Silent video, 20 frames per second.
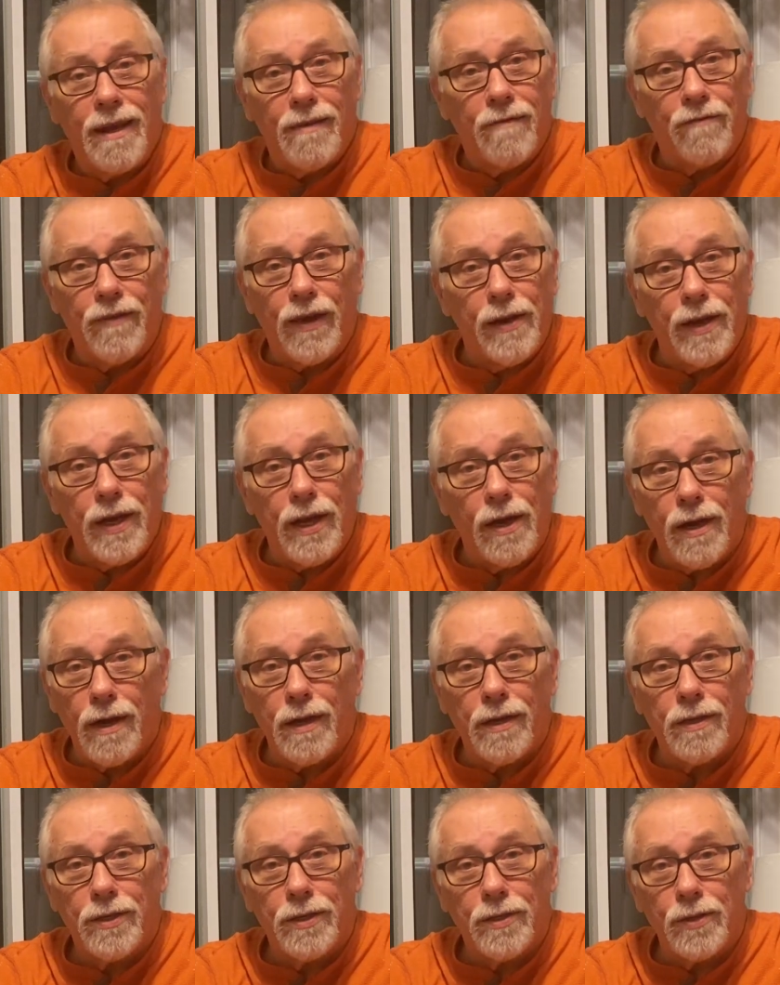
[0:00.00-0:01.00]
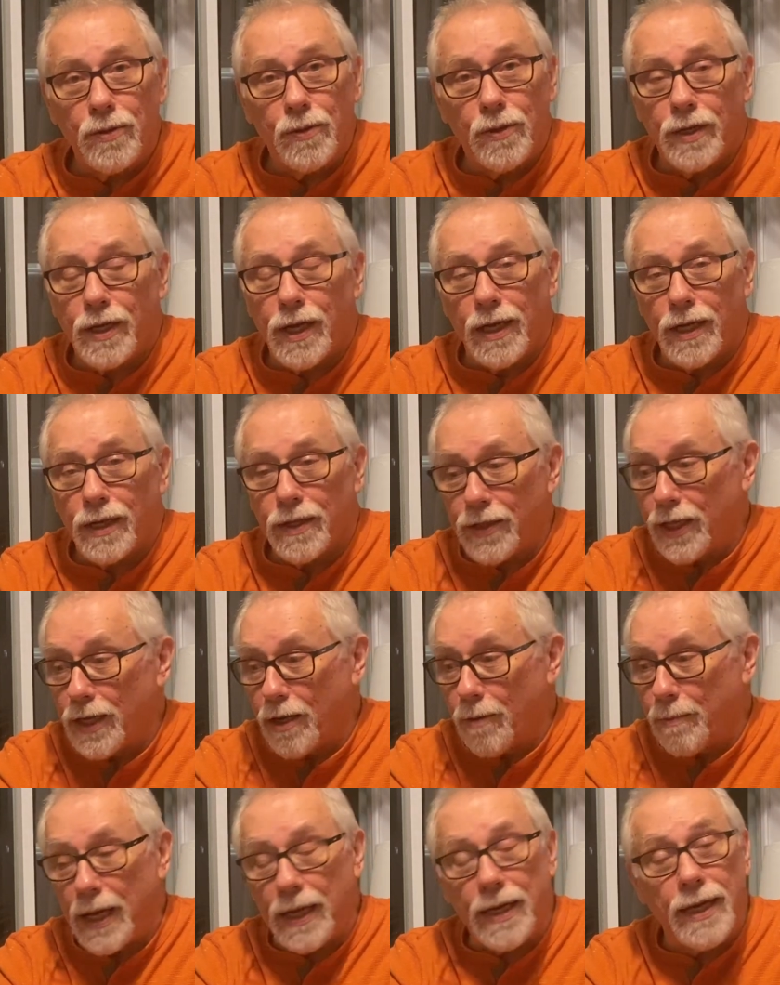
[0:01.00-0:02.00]
Very hard to
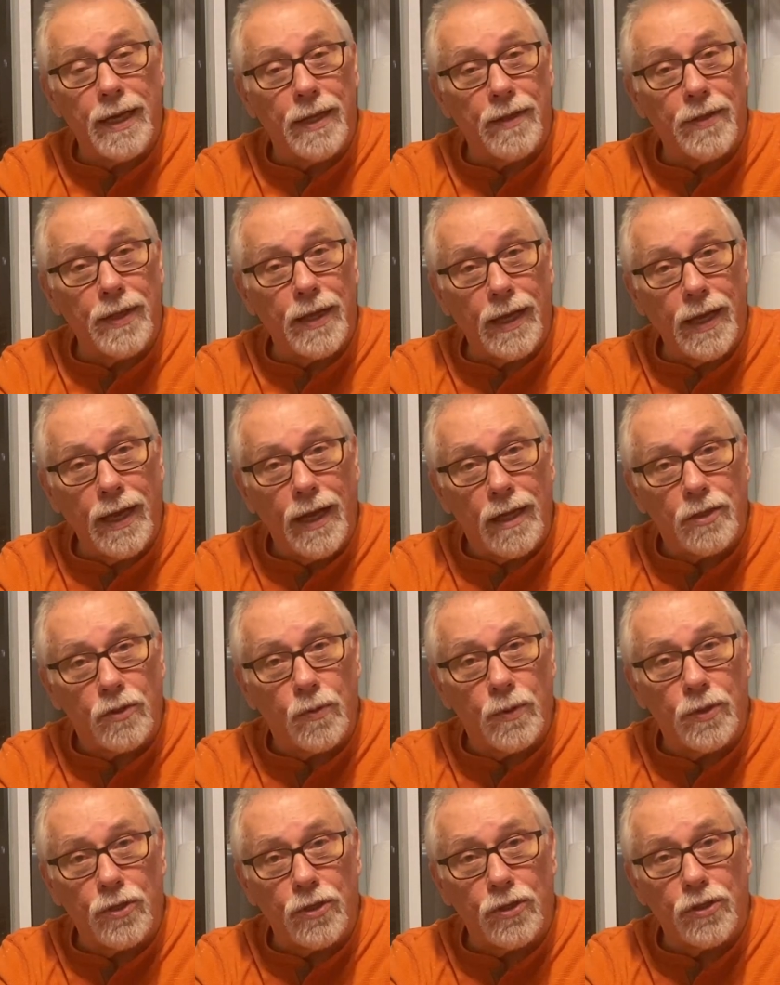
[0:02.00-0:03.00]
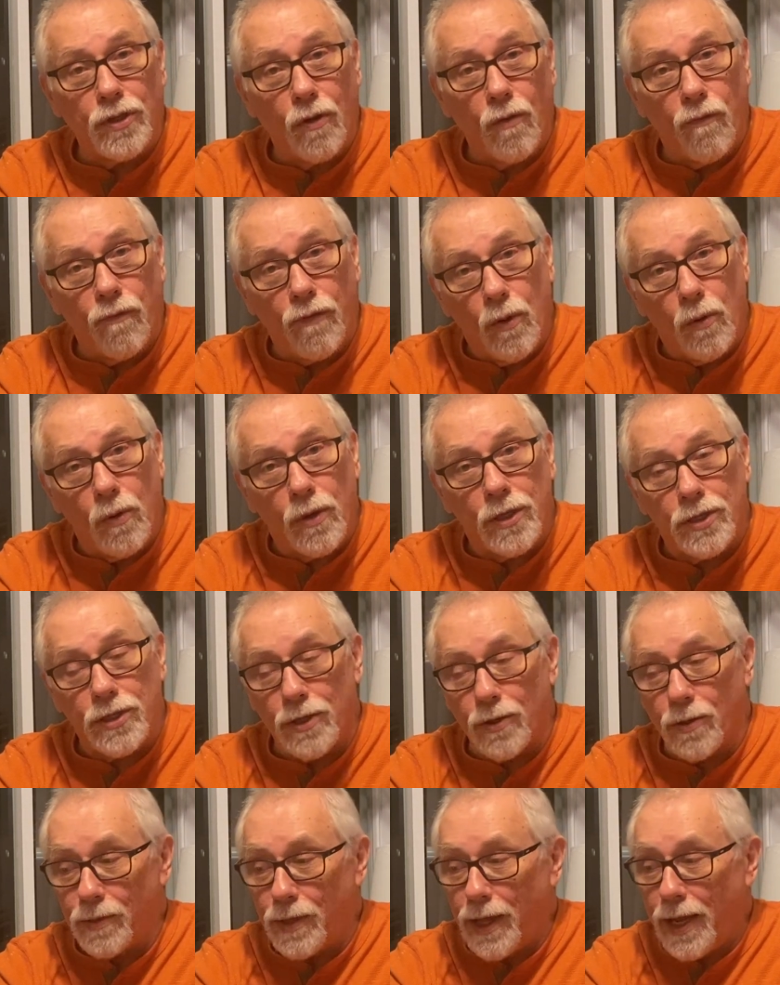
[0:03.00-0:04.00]
think about anything else when you're so
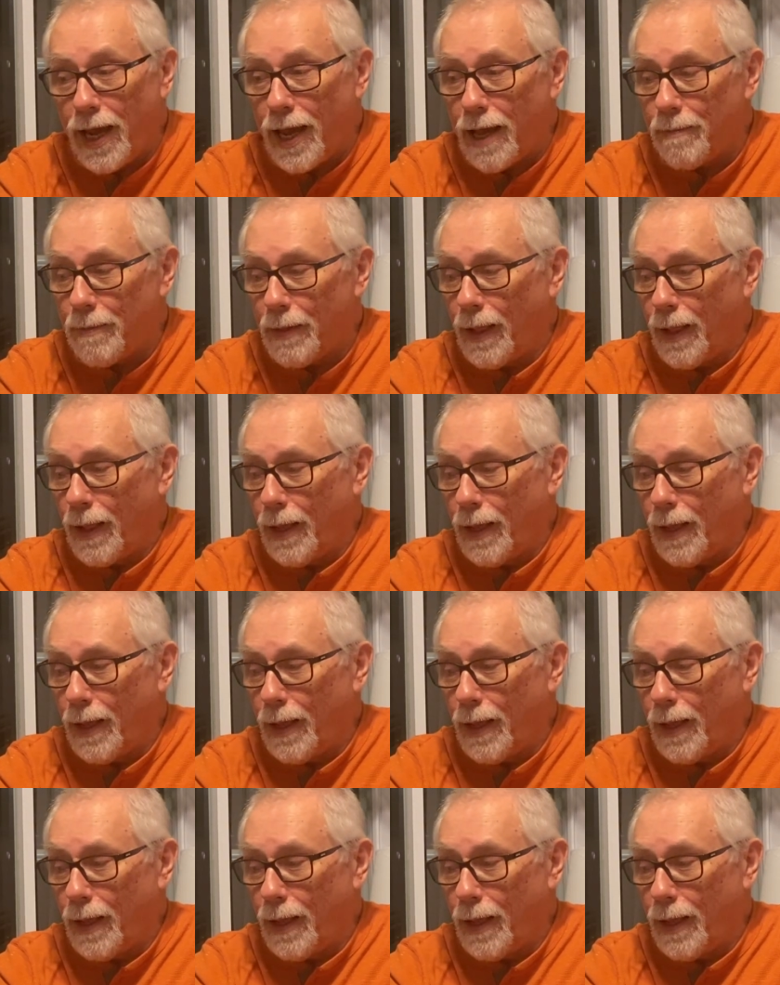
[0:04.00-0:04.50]
focused on that.